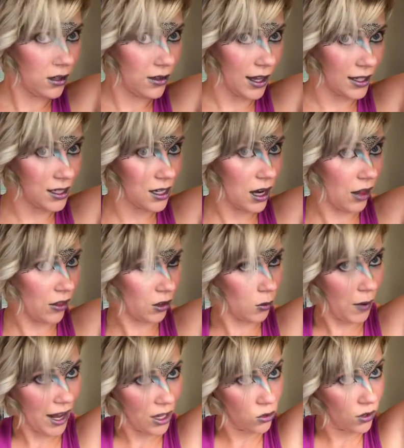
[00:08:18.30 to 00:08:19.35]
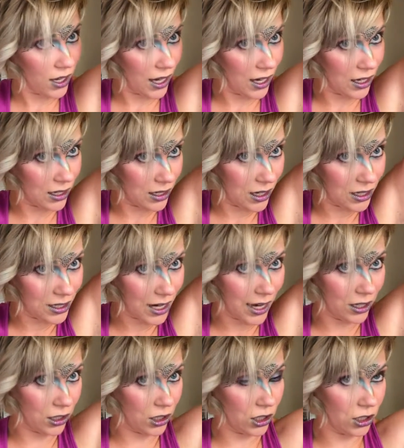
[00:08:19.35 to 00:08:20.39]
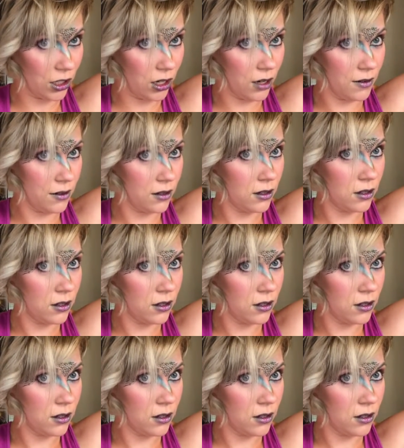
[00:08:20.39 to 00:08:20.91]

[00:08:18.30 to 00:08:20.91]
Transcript: That's another way you could get a tighter curl.